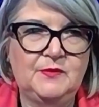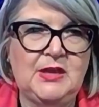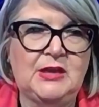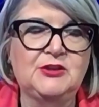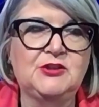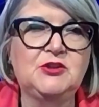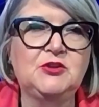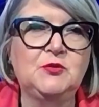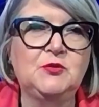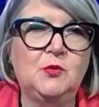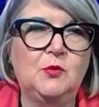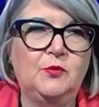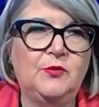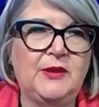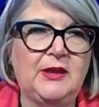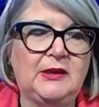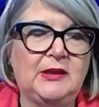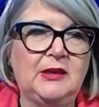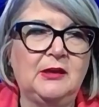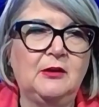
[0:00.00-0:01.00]
that
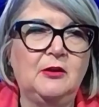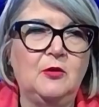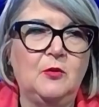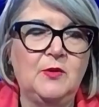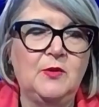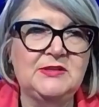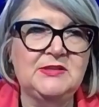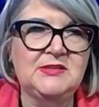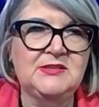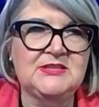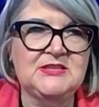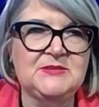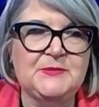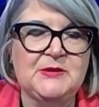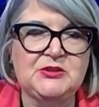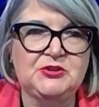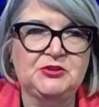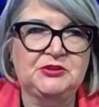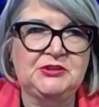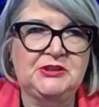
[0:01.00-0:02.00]
do that can go into the
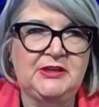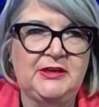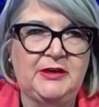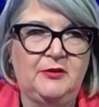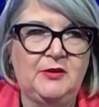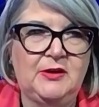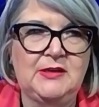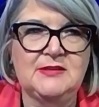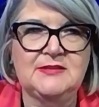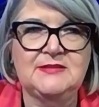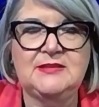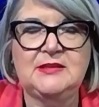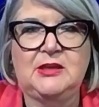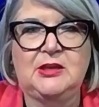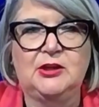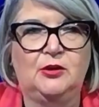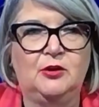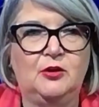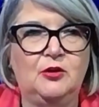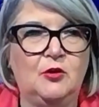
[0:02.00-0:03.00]
specialty areas
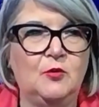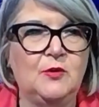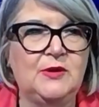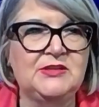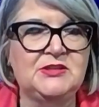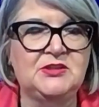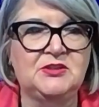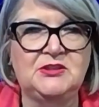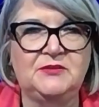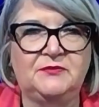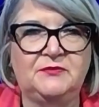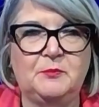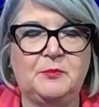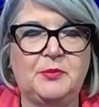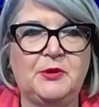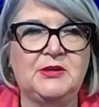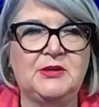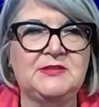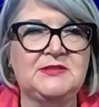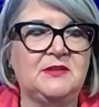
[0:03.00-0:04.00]
can go into
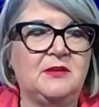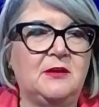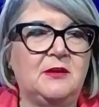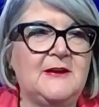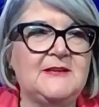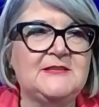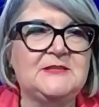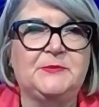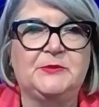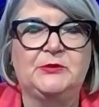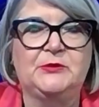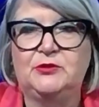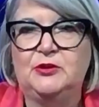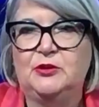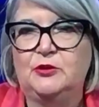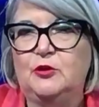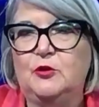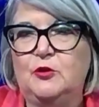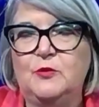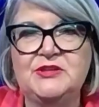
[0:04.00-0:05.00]
different parts of the hospital
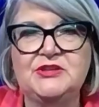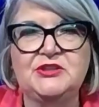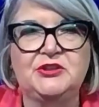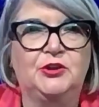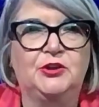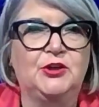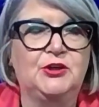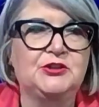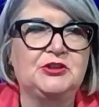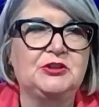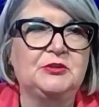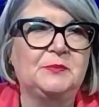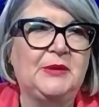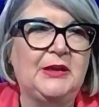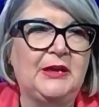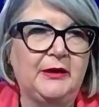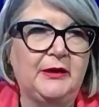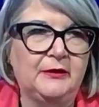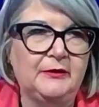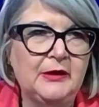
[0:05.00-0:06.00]
can go into long-term
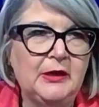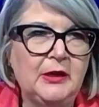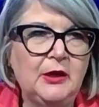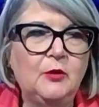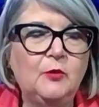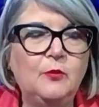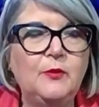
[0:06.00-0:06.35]
care